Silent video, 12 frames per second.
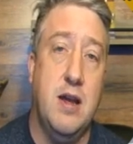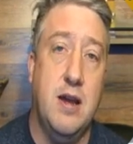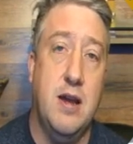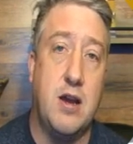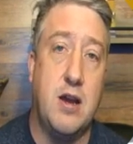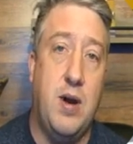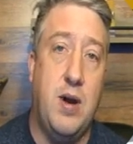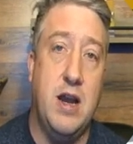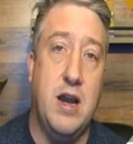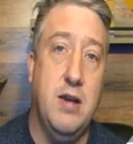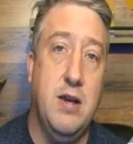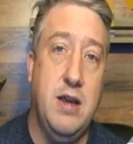
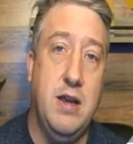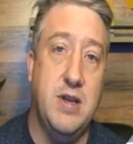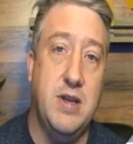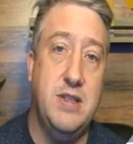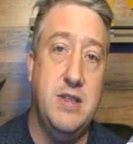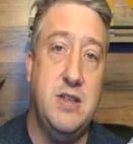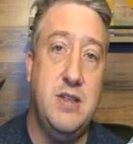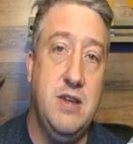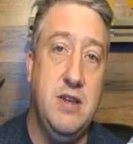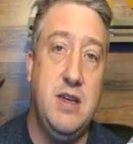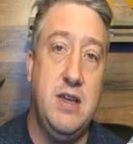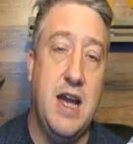acquiring businesses,
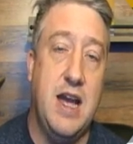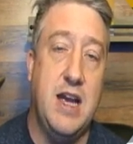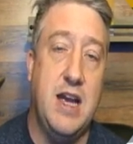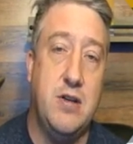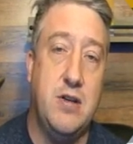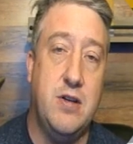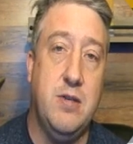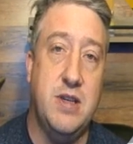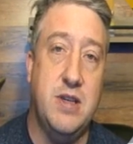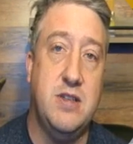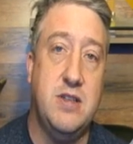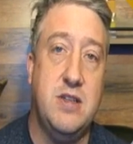cash flowing
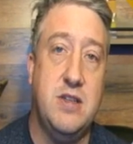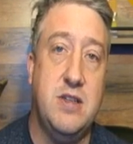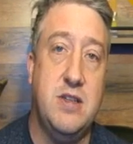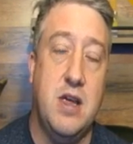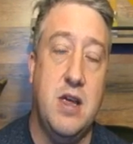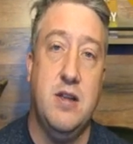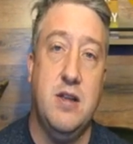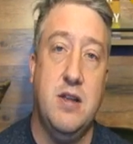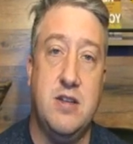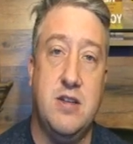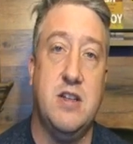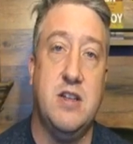businesses. These
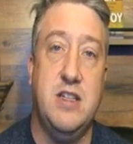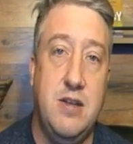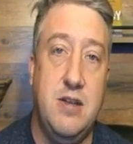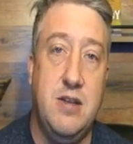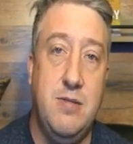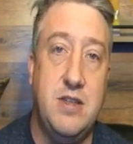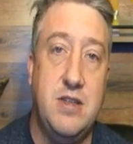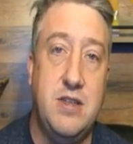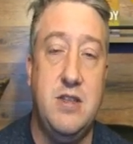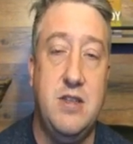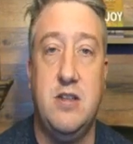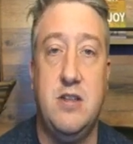are existing
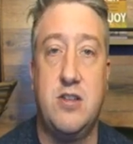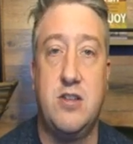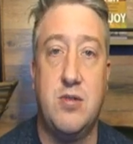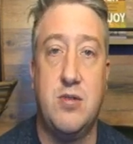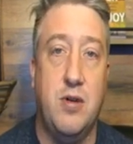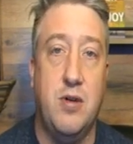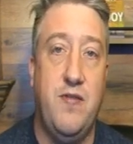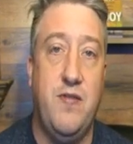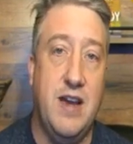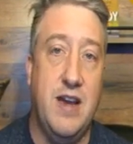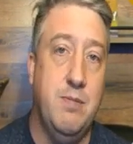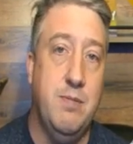businesses. There's
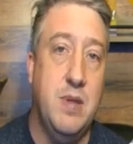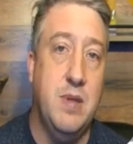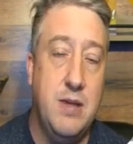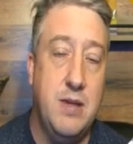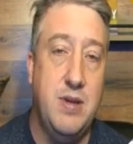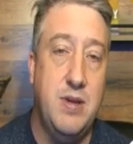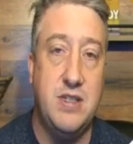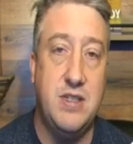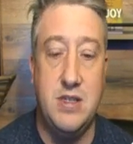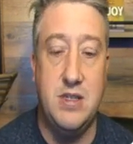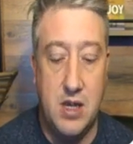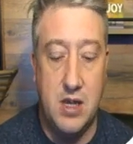3.5 million
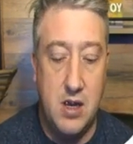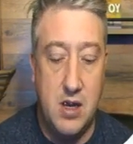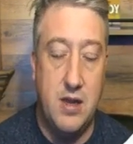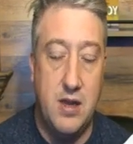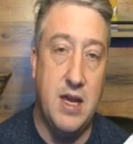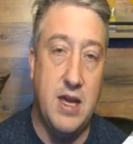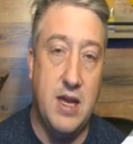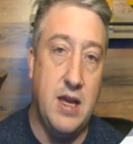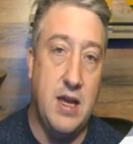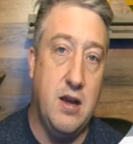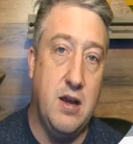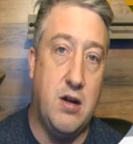businesses that
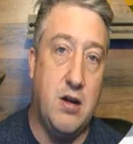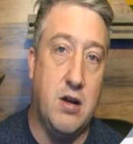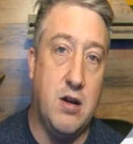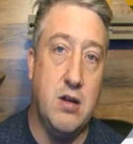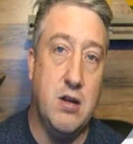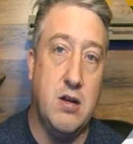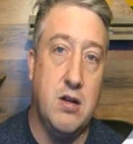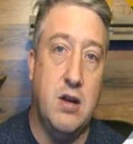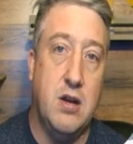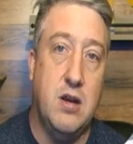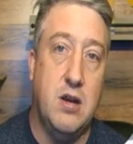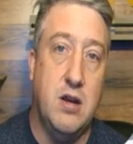are
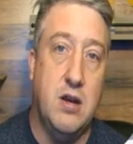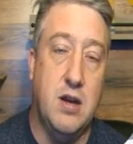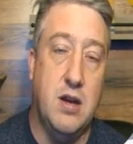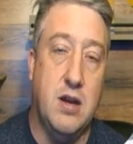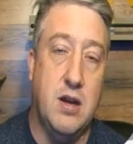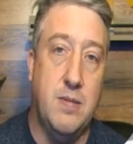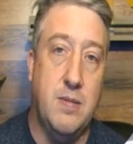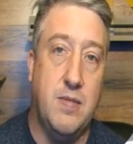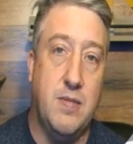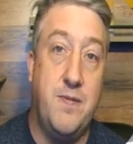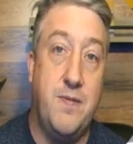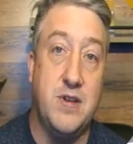um,
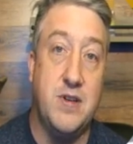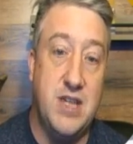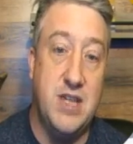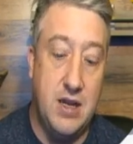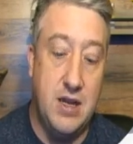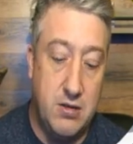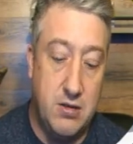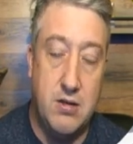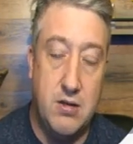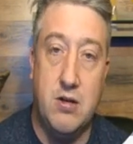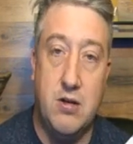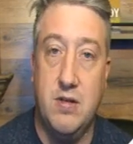up for sale
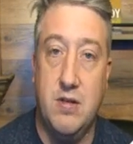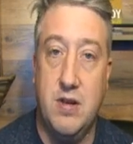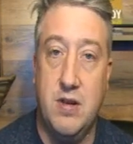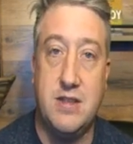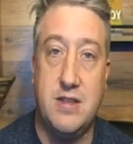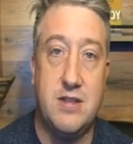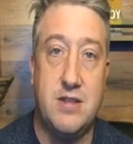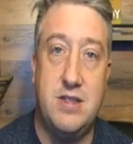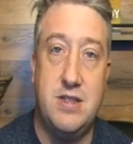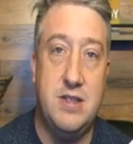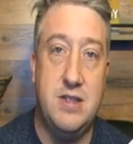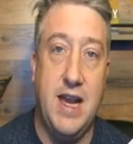over the next
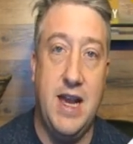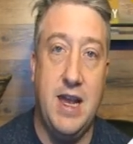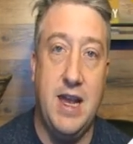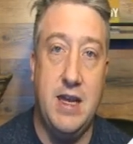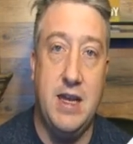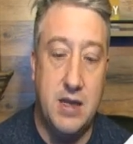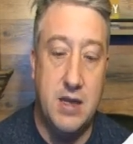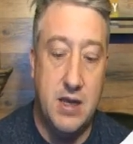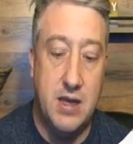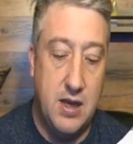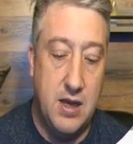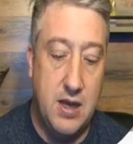decade.
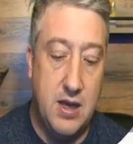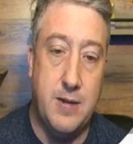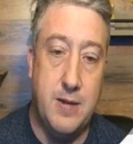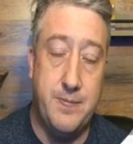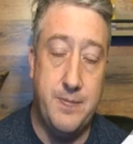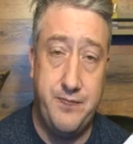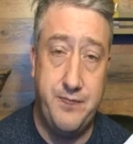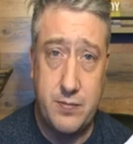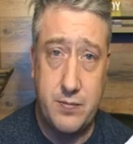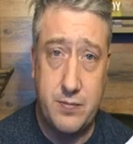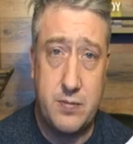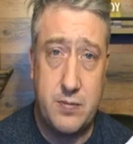Um,
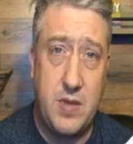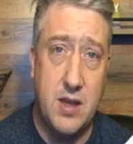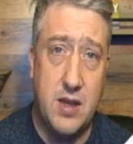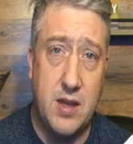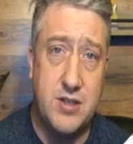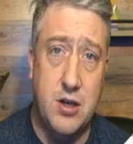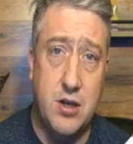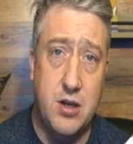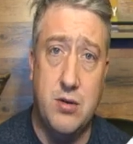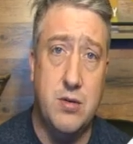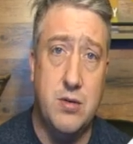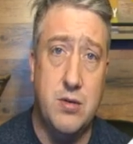
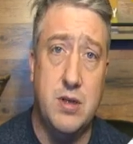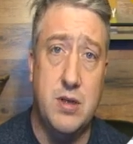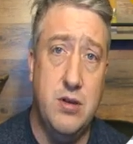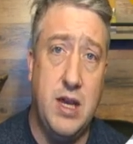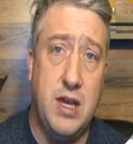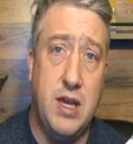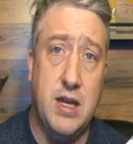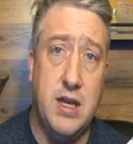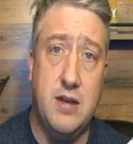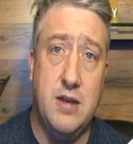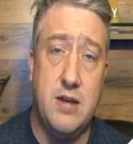so you can